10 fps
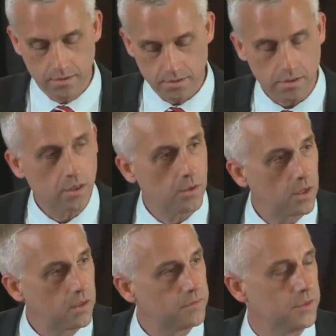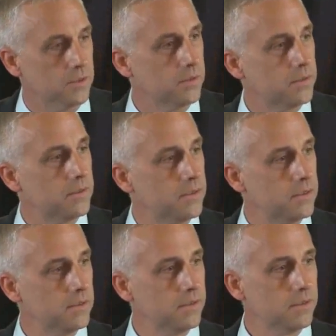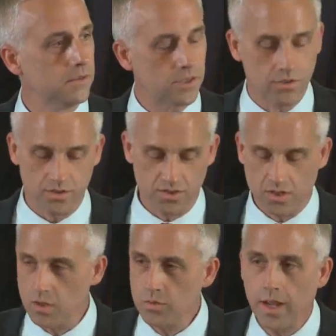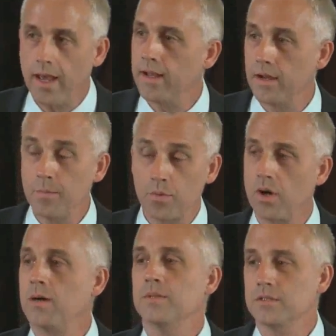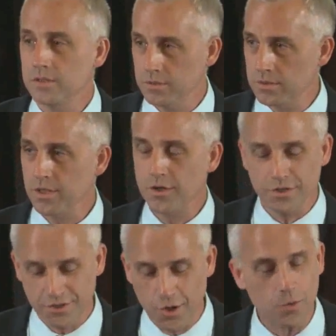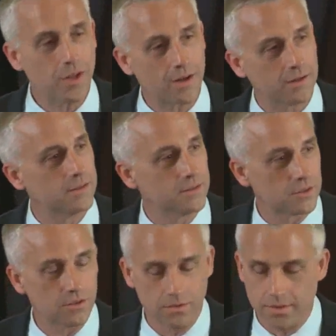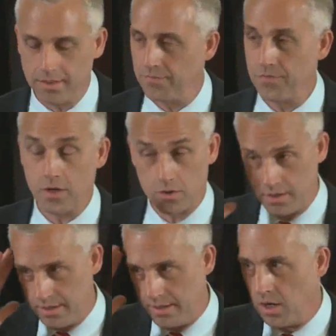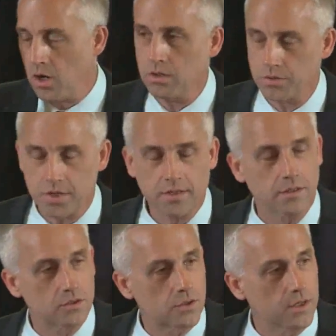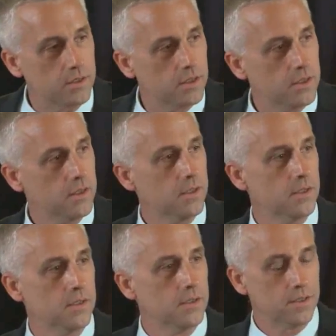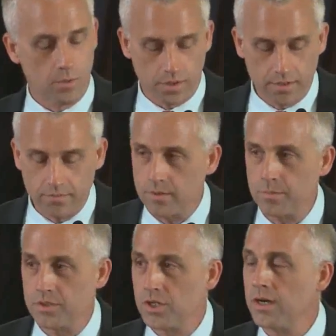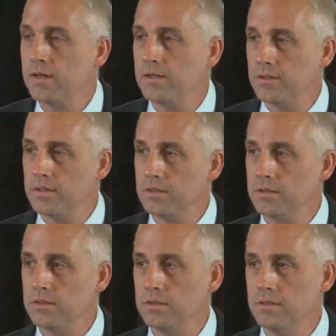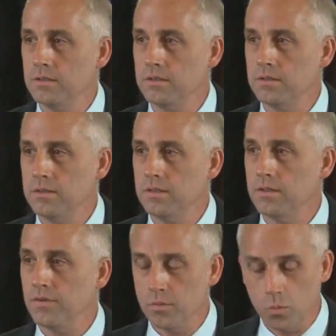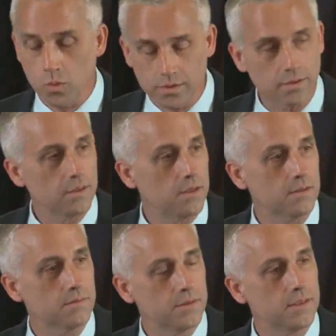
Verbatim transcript: You know, he loves you. There is no dad, I promise you, there is no dad on this earth, if they're at all thinking straight, that would give up a child if it wasn't love.